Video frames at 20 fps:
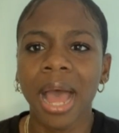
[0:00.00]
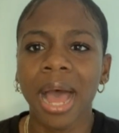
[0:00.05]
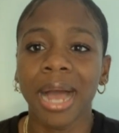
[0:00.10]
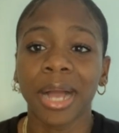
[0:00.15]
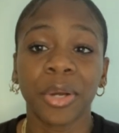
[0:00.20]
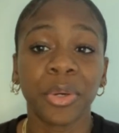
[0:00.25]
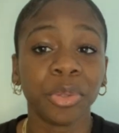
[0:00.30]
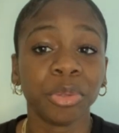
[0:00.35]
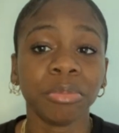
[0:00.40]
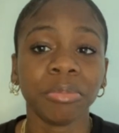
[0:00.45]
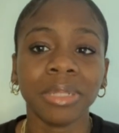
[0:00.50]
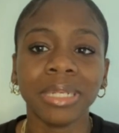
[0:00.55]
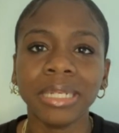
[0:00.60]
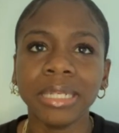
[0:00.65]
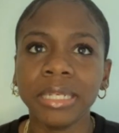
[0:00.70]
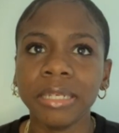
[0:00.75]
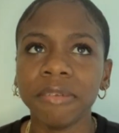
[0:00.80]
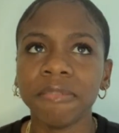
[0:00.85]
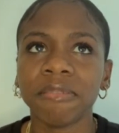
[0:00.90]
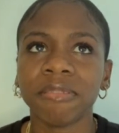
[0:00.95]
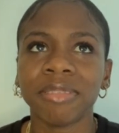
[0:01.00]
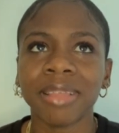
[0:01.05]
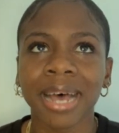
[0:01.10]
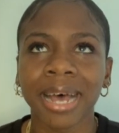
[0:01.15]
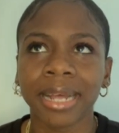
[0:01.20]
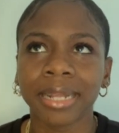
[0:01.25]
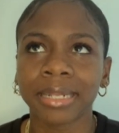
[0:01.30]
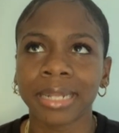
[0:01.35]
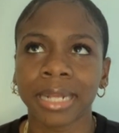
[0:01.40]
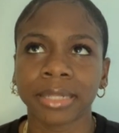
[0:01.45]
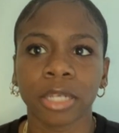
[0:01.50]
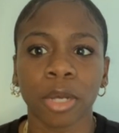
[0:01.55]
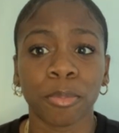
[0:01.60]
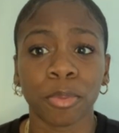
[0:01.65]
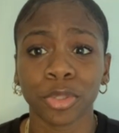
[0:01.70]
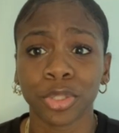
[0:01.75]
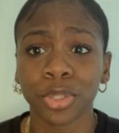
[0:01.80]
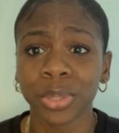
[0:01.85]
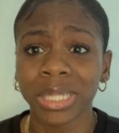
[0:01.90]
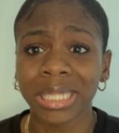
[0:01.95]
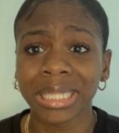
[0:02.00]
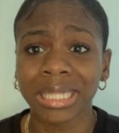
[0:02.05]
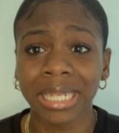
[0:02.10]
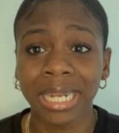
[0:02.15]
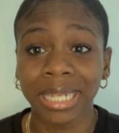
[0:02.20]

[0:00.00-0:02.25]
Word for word: I couldn't believe that that opportunity